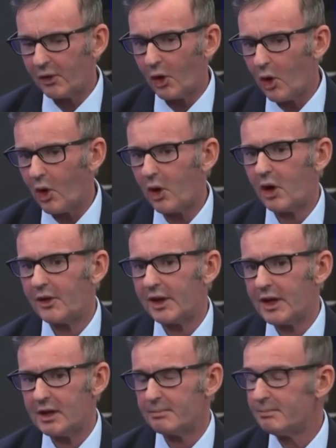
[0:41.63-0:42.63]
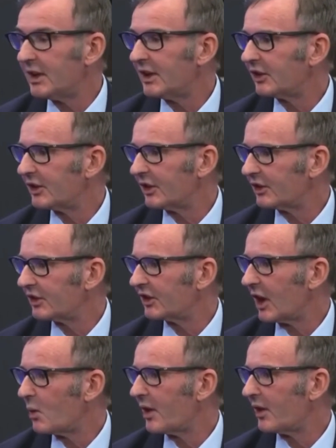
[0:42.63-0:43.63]
for the Minister to
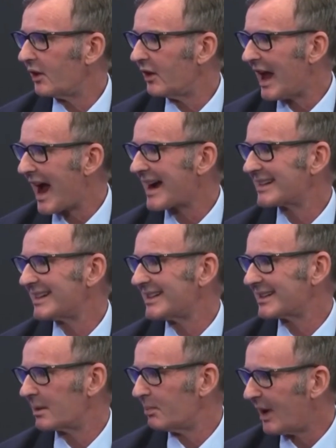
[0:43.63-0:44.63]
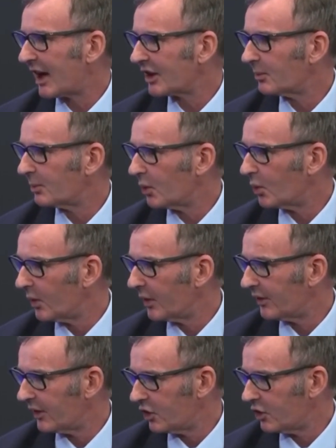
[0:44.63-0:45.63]
say whether the Act is compatible
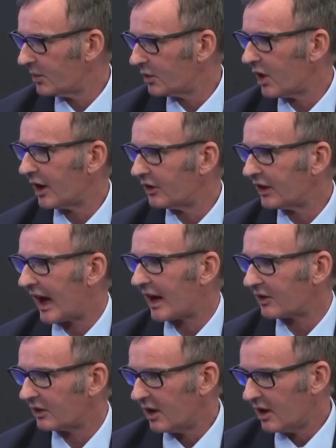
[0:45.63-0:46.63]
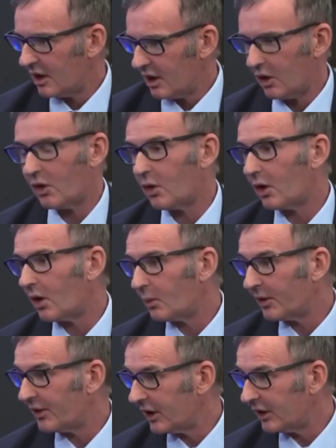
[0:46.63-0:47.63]
with the Human Rights Act or
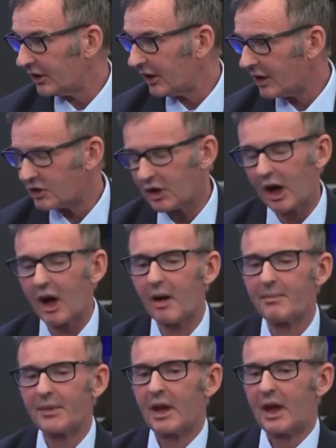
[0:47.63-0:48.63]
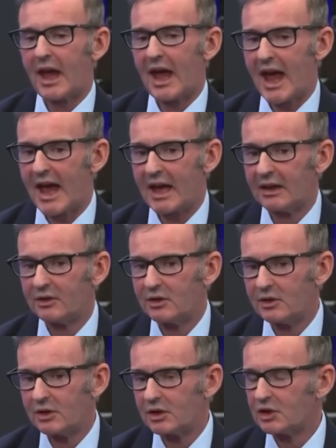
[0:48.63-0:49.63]
with the ECHR. And